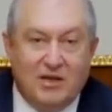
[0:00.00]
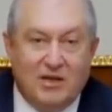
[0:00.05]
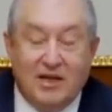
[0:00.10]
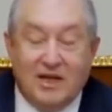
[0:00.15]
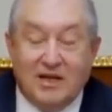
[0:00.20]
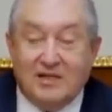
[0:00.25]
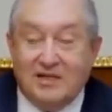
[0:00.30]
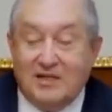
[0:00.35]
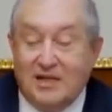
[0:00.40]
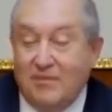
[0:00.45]
We'll
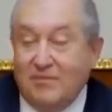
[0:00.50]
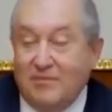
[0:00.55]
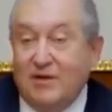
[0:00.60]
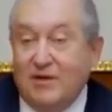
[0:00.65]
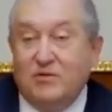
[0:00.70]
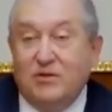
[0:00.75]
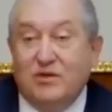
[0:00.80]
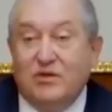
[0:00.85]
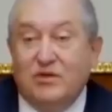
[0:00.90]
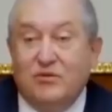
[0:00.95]
get
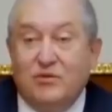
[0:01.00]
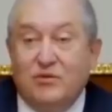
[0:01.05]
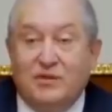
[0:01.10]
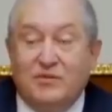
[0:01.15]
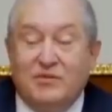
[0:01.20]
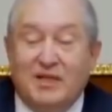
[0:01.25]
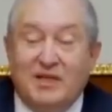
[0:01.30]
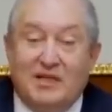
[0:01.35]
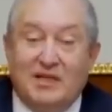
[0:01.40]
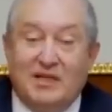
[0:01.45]
something which
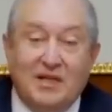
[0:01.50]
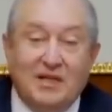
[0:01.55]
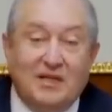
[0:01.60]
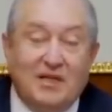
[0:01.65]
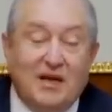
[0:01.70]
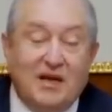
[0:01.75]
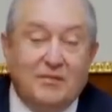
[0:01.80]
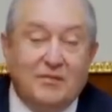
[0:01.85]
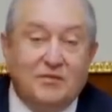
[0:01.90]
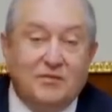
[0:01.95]
will be
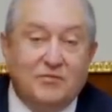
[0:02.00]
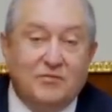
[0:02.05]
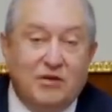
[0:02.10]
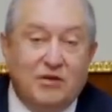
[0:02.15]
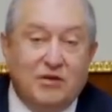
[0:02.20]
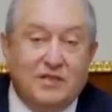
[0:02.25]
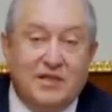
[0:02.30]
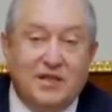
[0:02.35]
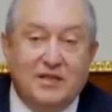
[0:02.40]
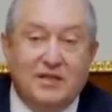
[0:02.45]
10 times
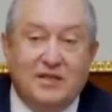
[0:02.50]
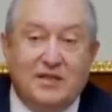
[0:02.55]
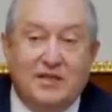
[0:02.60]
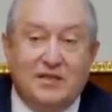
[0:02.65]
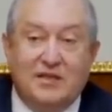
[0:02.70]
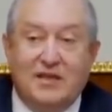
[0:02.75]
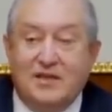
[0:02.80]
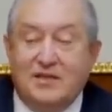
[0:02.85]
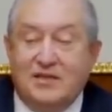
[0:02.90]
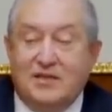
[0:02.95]
worse
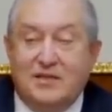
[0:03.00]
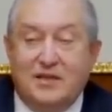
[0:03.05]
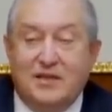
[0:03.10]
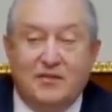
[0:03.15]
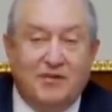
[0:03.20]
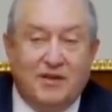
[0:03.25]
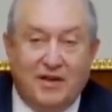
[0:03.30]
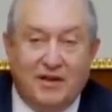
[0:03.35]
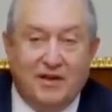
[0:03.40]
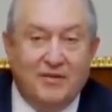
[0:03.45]
than
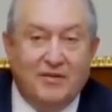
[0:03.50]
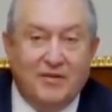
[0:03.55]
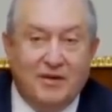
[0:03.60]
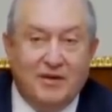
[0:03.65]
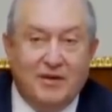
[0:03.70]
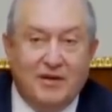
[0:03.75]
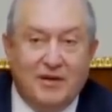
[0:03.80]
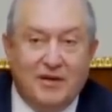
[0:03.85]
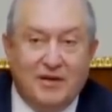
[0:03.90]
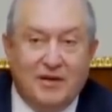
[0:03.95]
Syria.
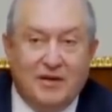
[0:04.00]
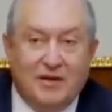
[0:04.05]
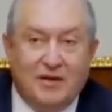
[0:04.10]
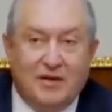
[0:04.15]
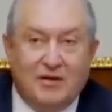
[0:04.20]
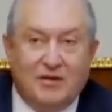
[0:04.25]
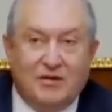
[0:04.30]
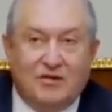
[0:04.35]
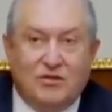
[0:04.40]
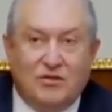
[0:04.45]

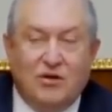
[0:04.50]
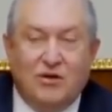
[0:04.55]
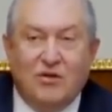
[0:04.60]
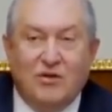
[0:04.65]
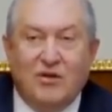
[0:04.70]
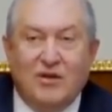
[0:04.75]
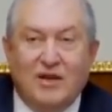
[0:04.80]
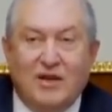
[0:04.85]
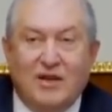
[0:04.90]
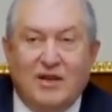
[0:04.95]

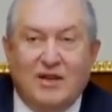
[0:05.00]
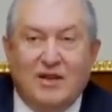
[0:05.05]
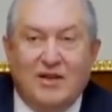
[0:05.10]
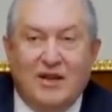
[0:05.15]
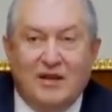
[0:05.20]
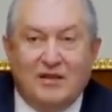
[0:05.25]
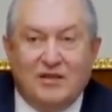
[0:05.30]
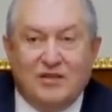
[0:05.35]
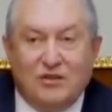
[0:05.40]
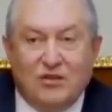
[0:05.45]
So
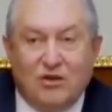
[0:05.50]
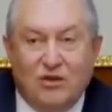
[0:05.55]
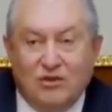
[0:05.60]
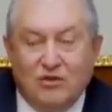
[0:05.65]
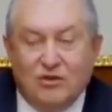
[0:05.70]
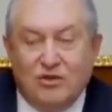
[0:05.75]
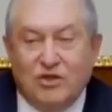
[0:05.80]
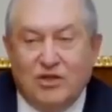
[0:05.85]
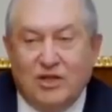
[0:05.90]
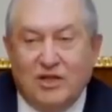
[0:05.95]
the
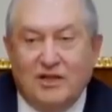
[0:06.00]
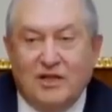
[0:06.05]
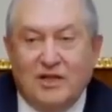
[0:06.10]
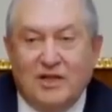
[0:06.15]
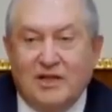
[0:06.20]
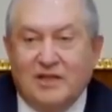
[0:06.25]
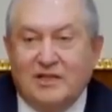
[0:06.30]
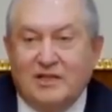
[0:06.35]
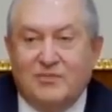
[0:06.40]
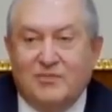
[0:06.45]

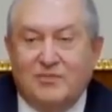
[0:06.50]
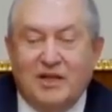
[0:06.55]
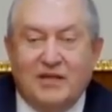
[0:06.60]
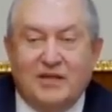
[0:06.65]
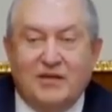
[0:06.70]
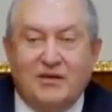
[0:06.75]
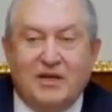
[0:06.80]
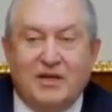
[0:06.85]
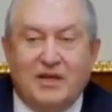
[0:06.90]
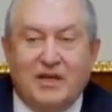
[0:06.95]
solution is
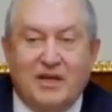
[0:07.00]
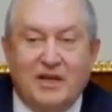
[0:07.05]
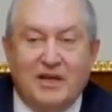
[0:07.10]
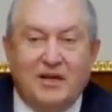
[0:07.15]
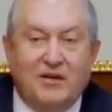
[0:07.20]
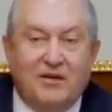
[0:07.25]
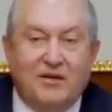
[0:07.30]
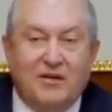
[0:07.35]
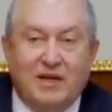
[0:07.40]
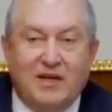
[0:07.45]
pretty
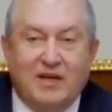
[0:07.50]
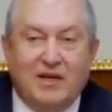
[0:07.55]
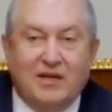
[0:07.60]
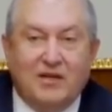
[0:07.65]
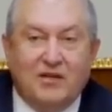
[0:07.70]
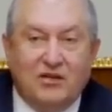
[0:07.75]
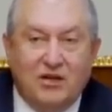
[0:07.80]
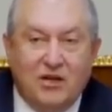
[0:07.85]
clear.